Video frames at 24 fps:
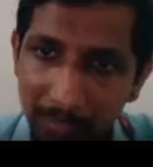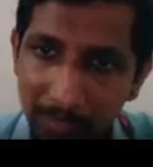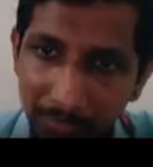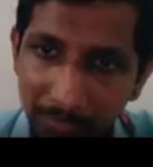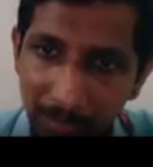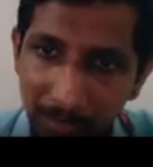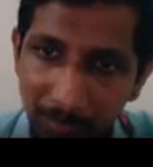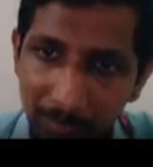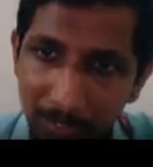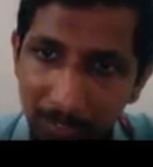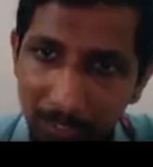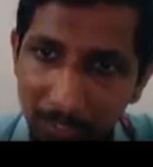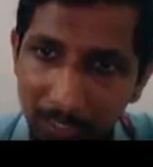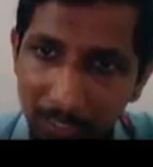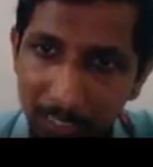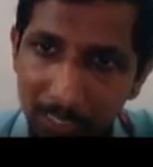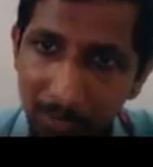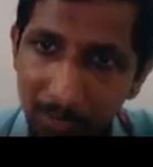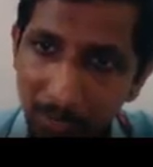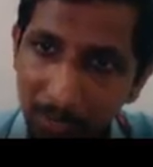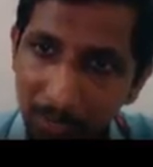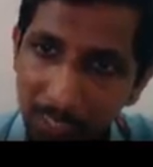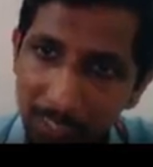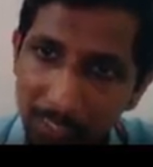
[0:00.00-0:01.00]

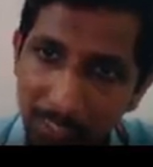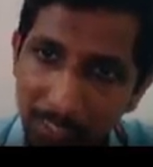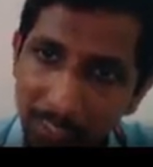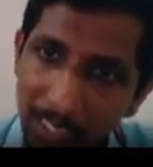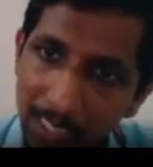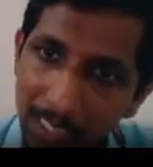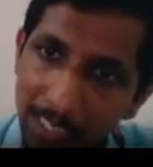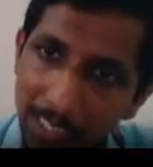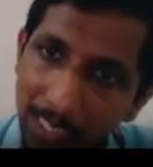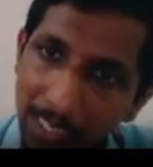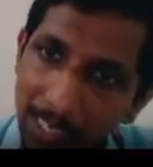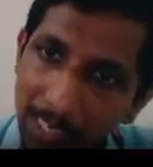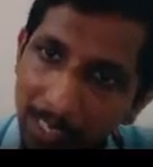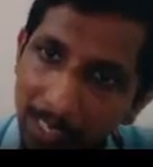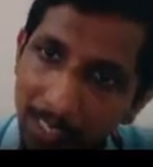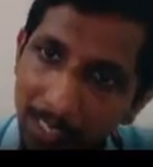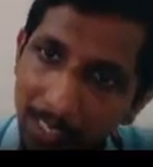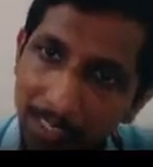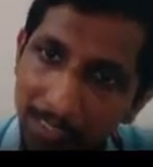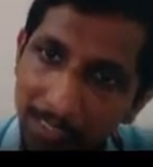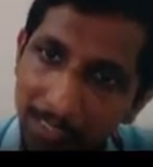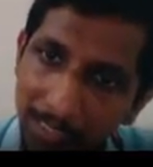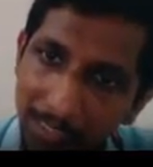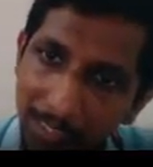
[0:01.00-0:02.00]
you can see that
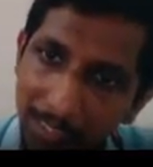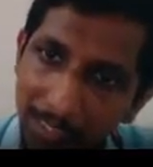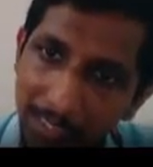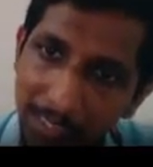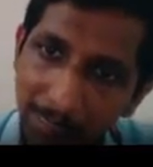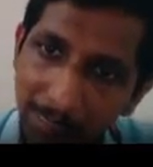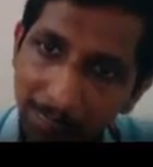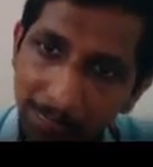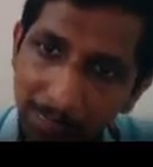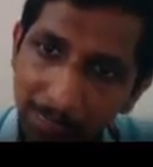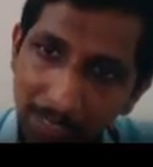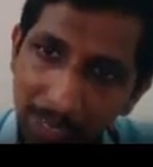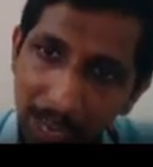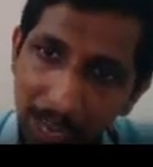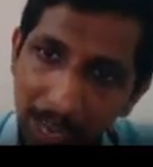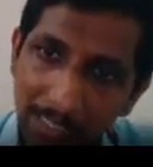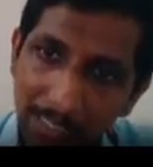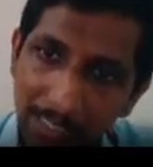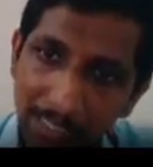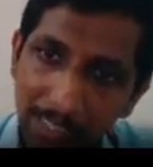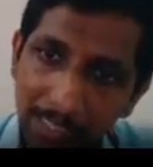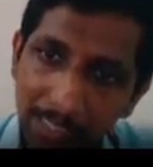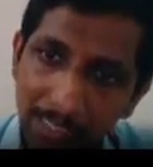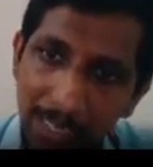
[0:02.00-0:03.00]
it is again
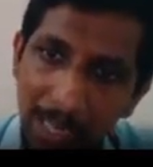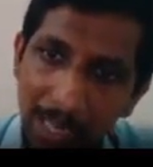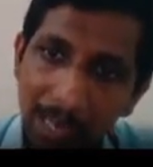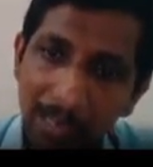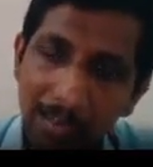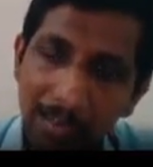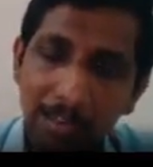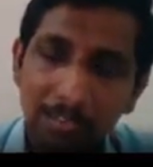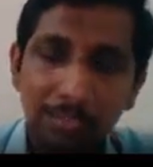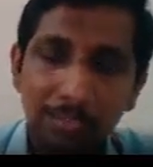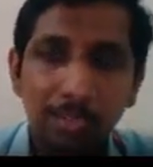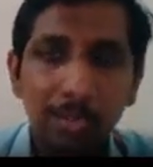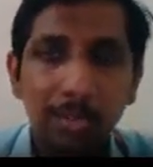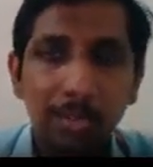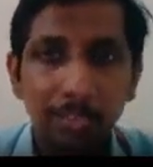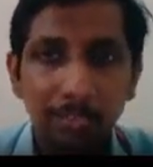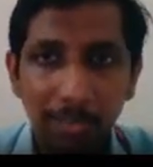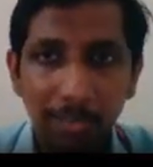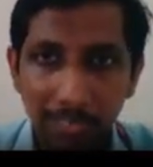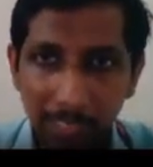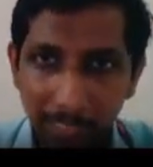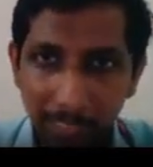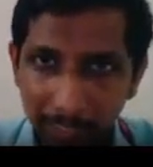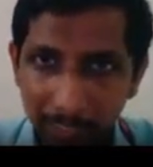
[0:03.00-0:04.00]
acting at an angle of
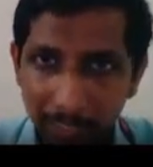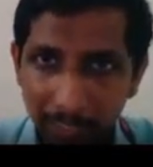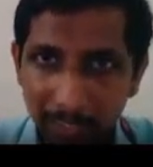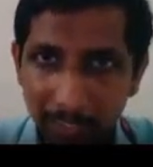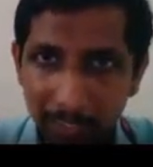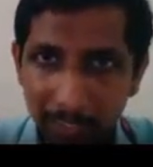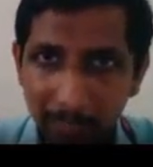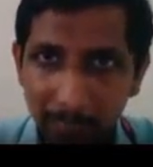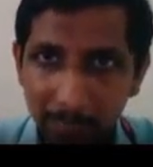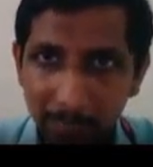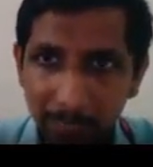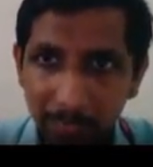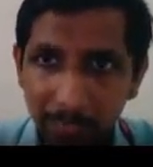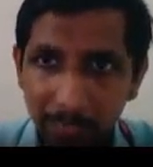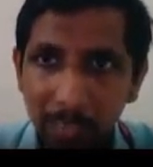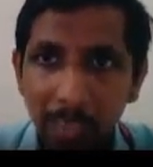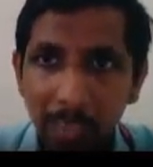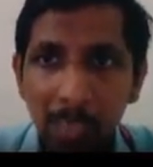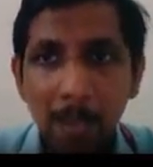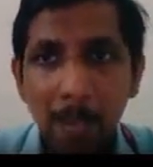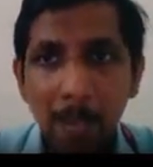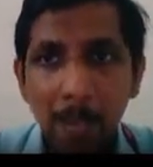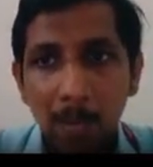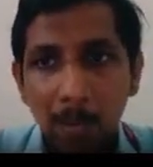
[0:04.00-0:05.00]
45 degrees.
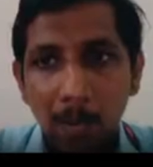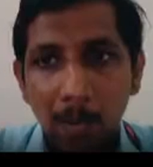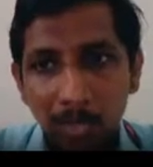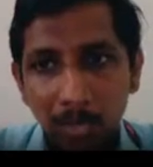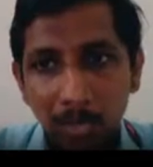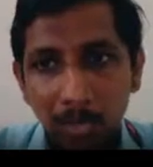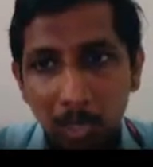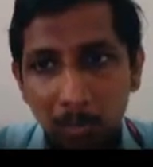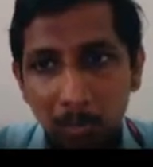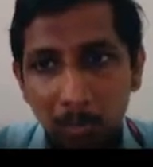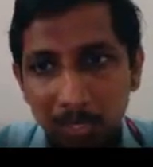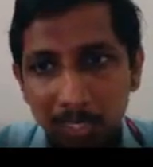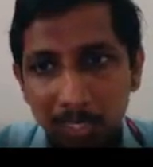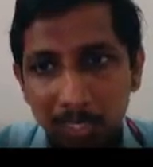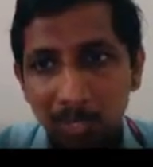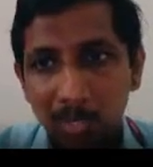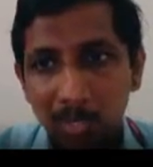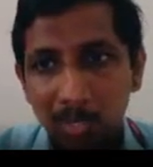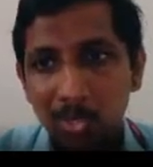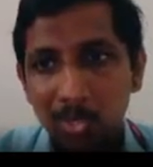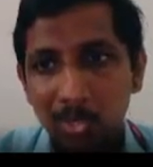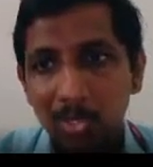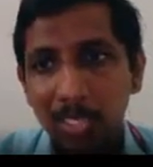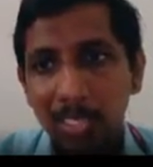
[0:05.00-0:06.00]
On top side
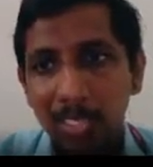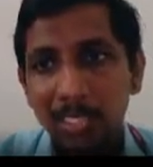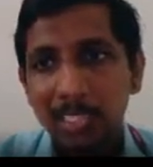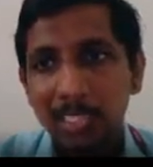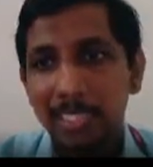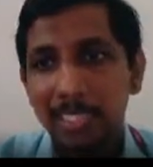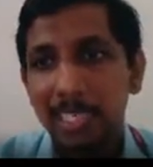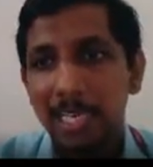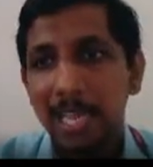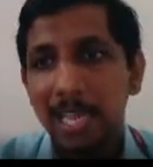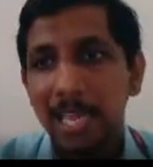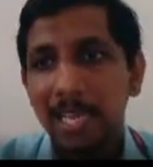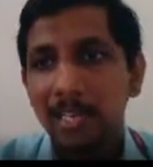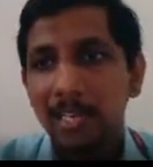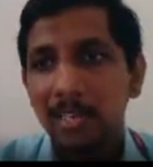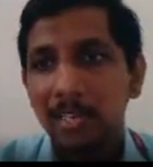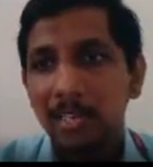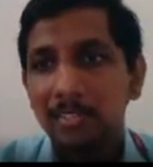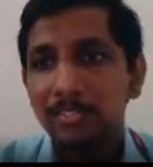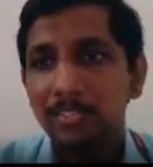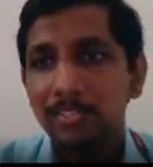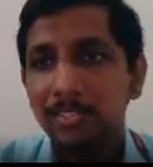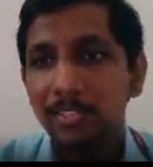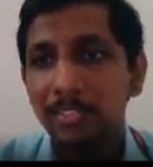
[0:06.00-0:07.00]
also it is at an angle
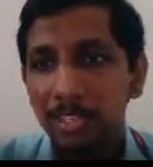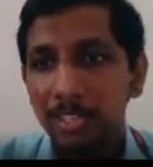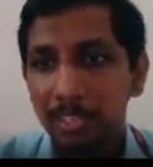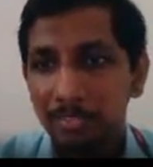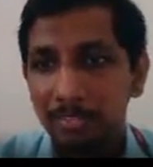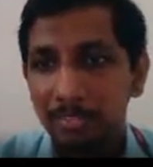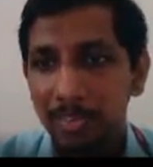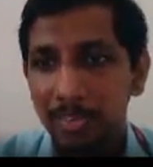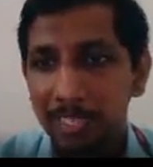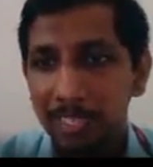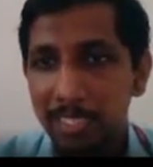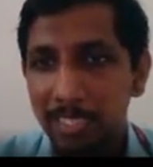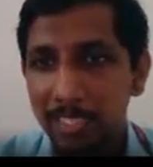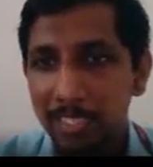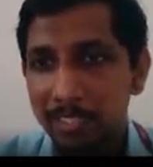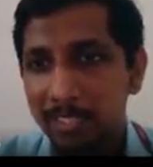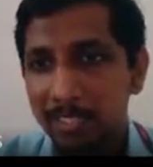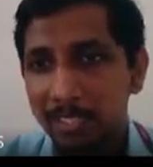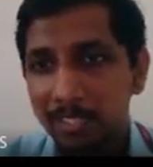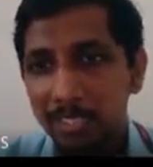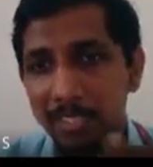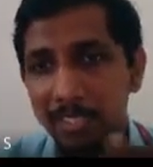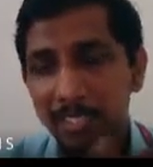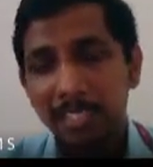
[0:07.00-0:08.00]
of 45
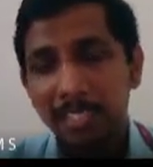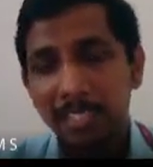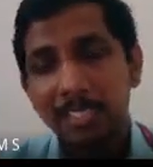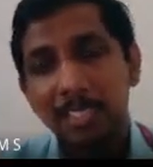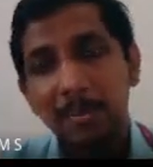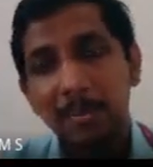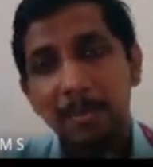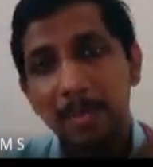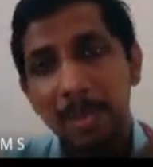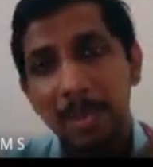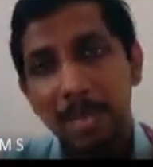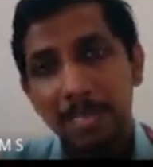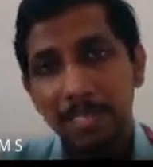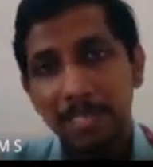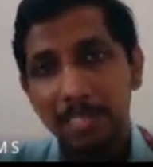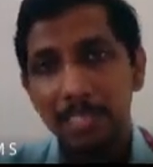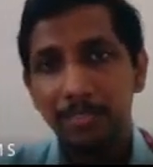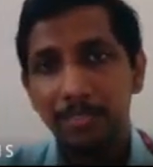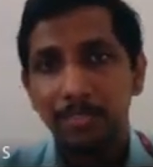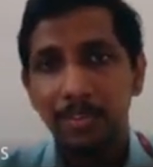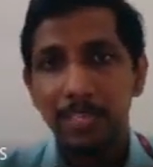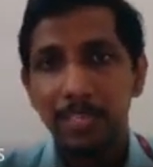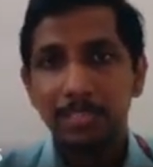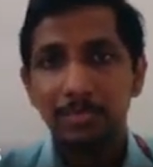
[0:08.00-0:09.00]
degrees. This is the major
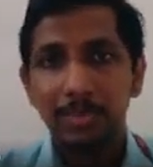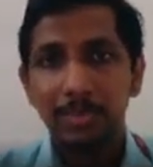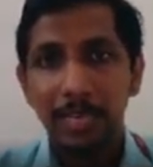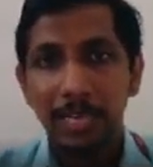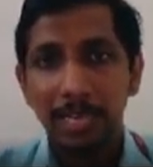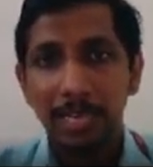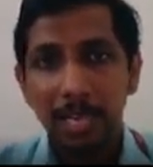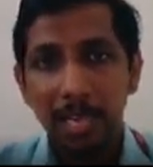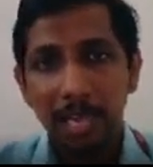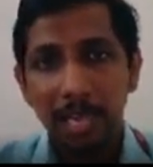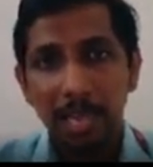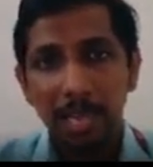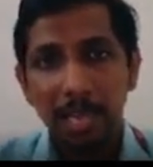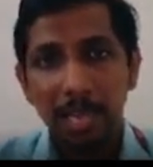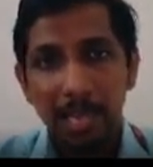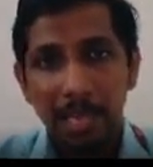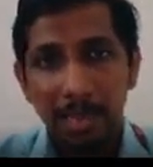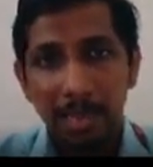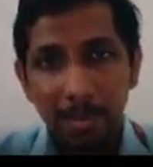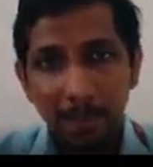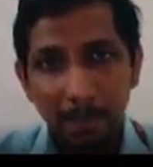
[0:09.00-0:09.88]
difference. When a